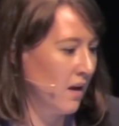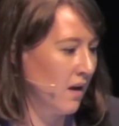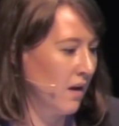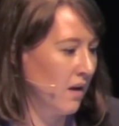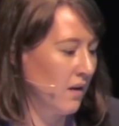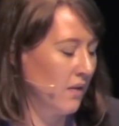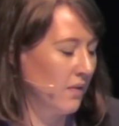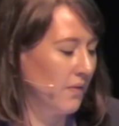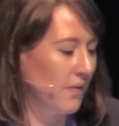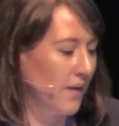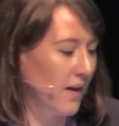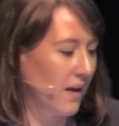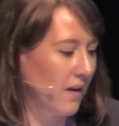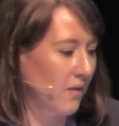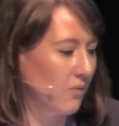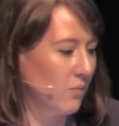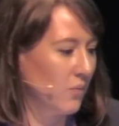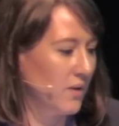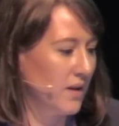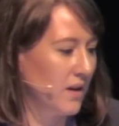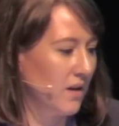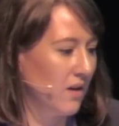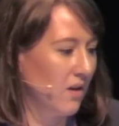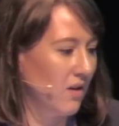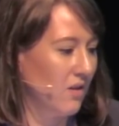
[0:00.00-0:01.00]
that
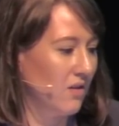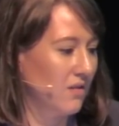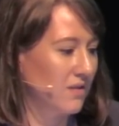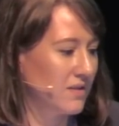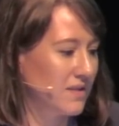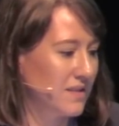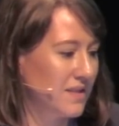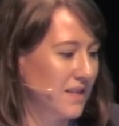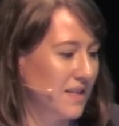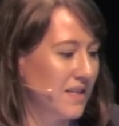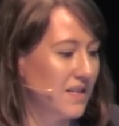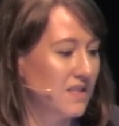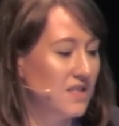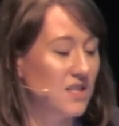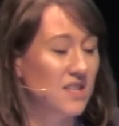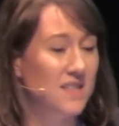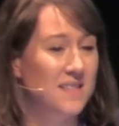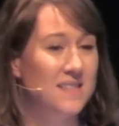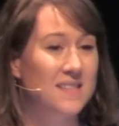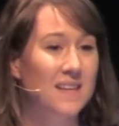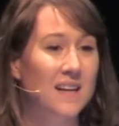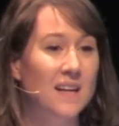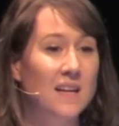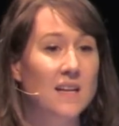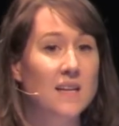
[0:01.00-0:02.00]
we are sticking to
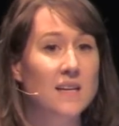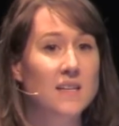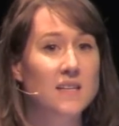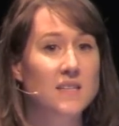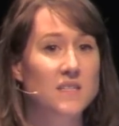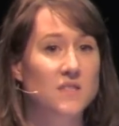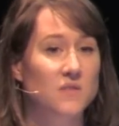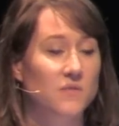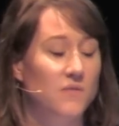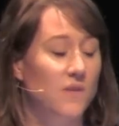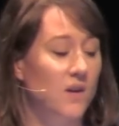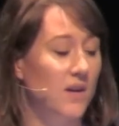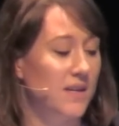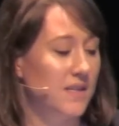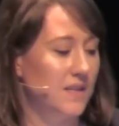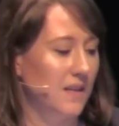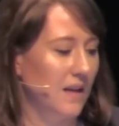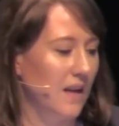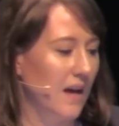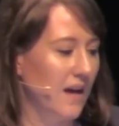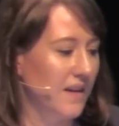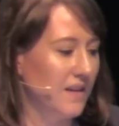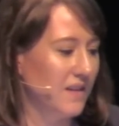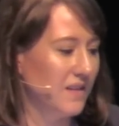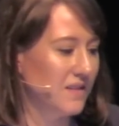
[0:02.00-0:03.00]
these clearly defined
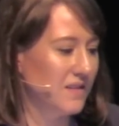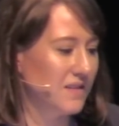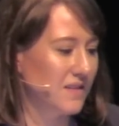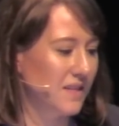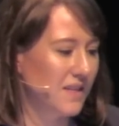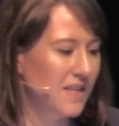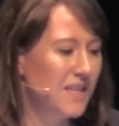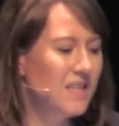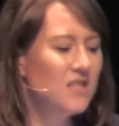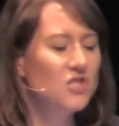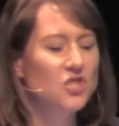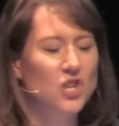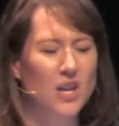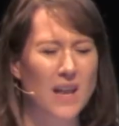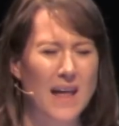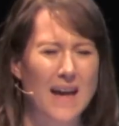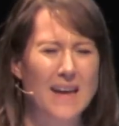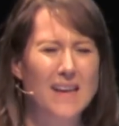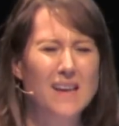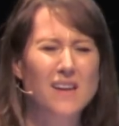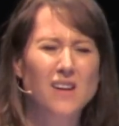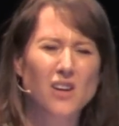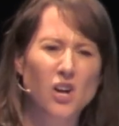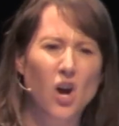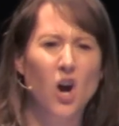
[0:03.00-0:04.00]
layers. And each
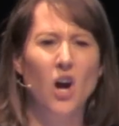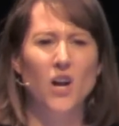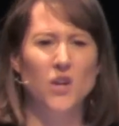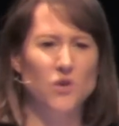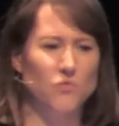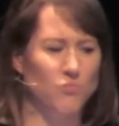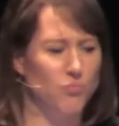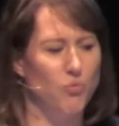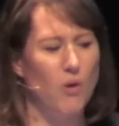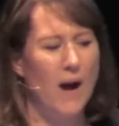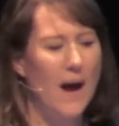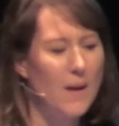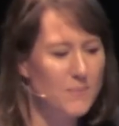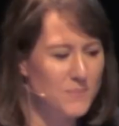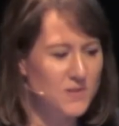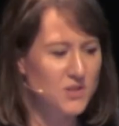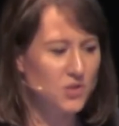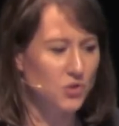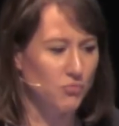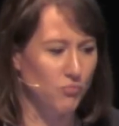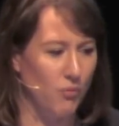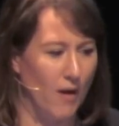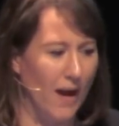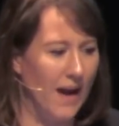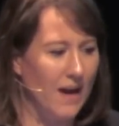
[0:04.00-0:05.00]
layer kind of
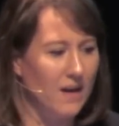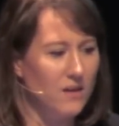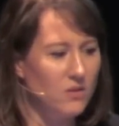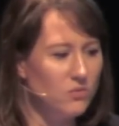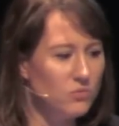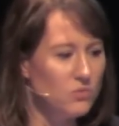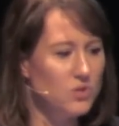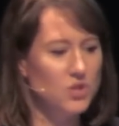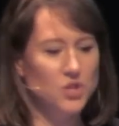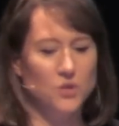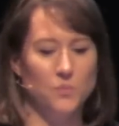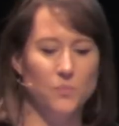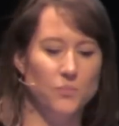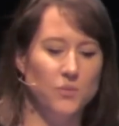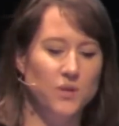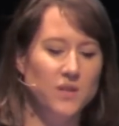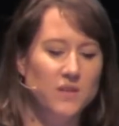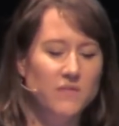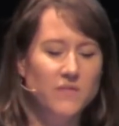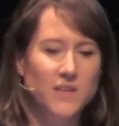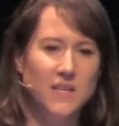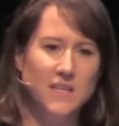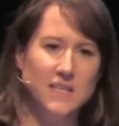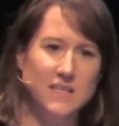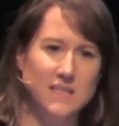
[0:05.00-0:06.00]
wraps around a
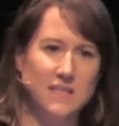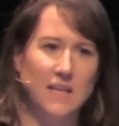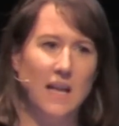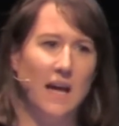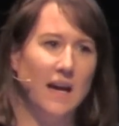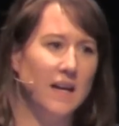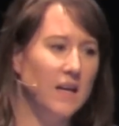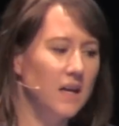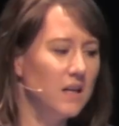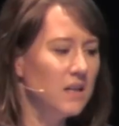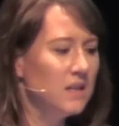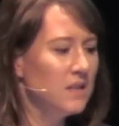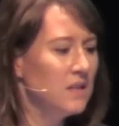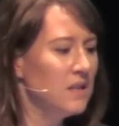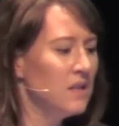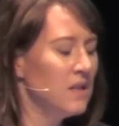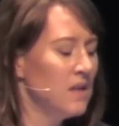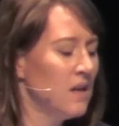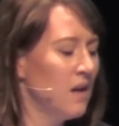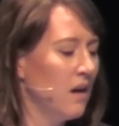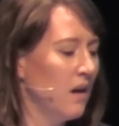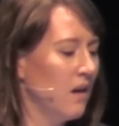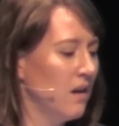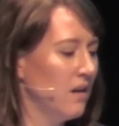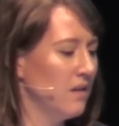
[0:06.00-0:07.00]
previous layer.
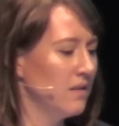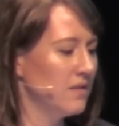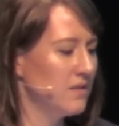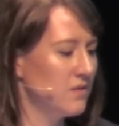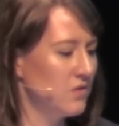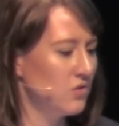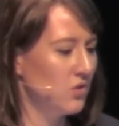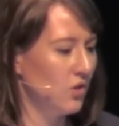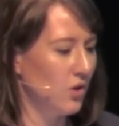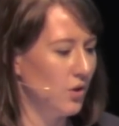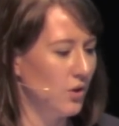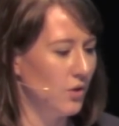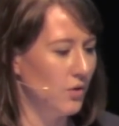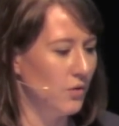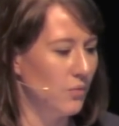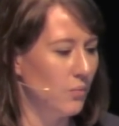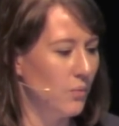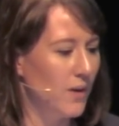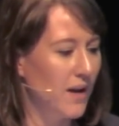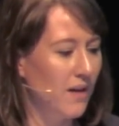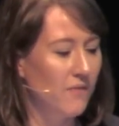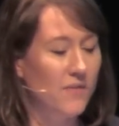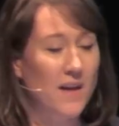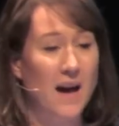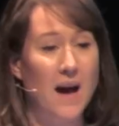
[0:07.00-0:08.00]
So
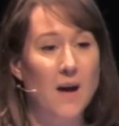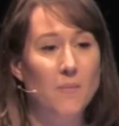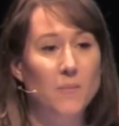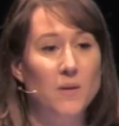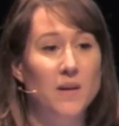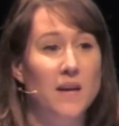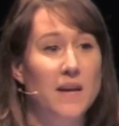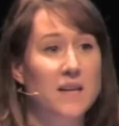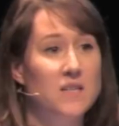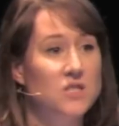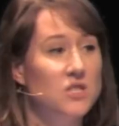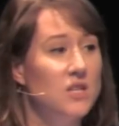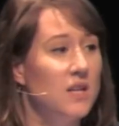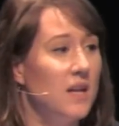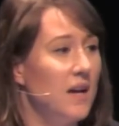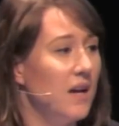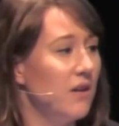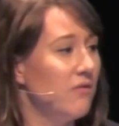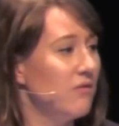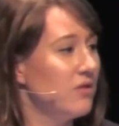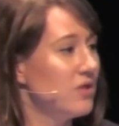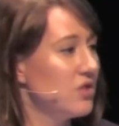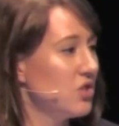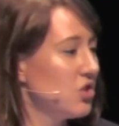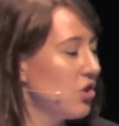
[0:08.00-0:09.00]
we have the application
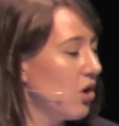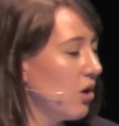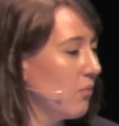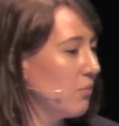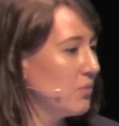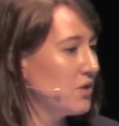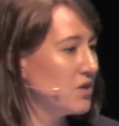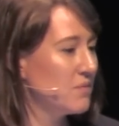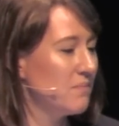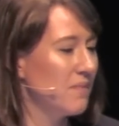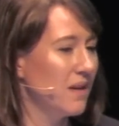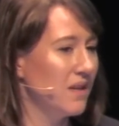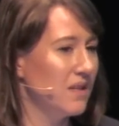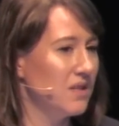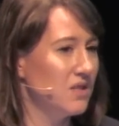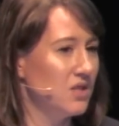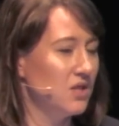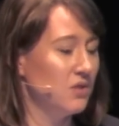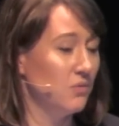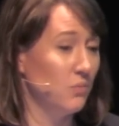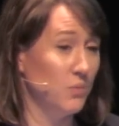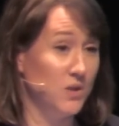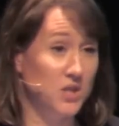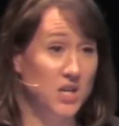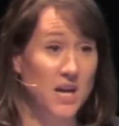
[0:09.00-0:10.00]
layer at the top, which
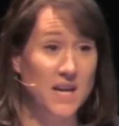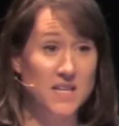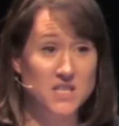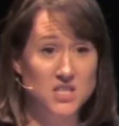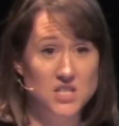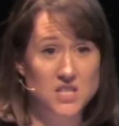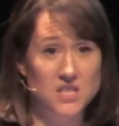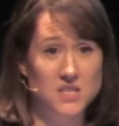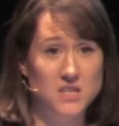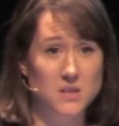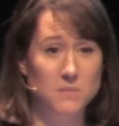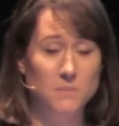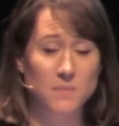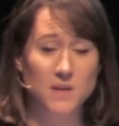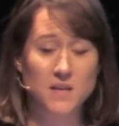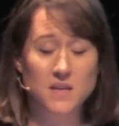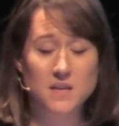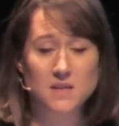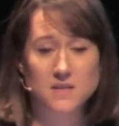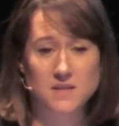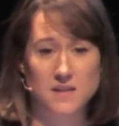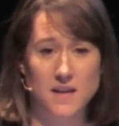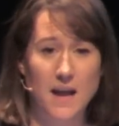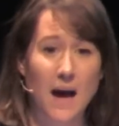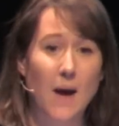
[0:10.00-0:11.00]

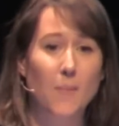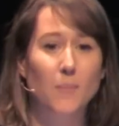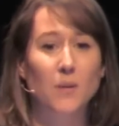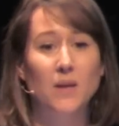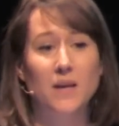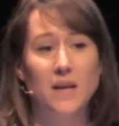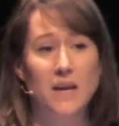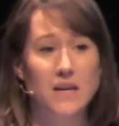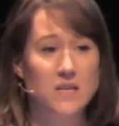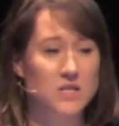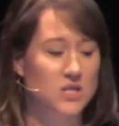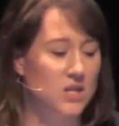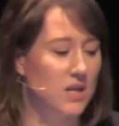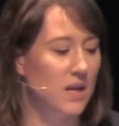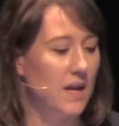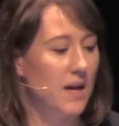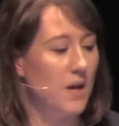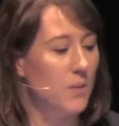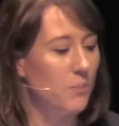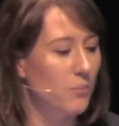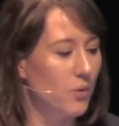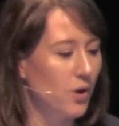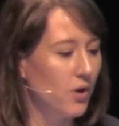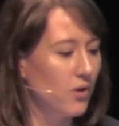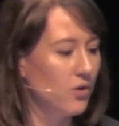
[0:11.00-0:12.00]
HTTP is an application
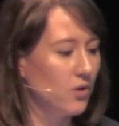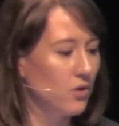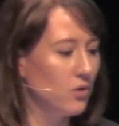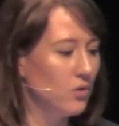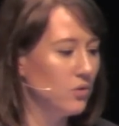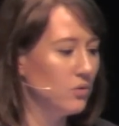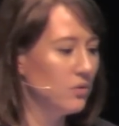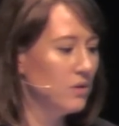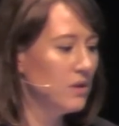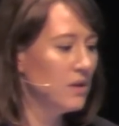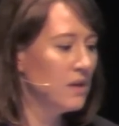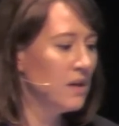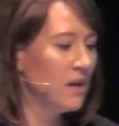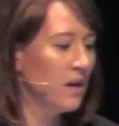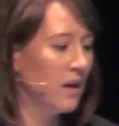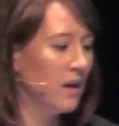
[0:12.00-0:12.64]
layer protocol.